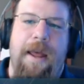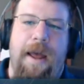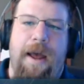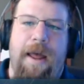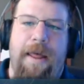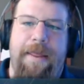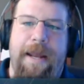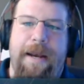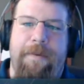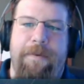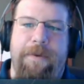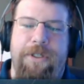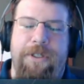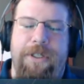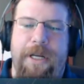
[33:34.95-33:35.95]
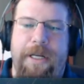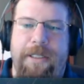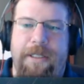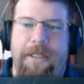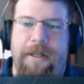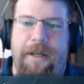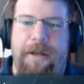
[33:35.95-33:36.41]
Uh, that it was
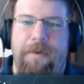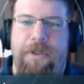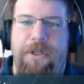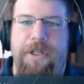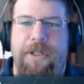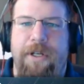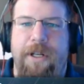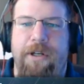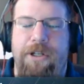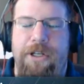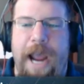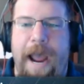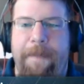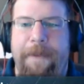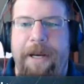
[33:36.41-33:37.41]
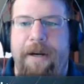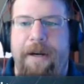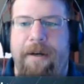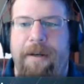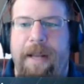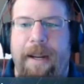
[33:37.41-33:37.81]
just it was just a little choppier.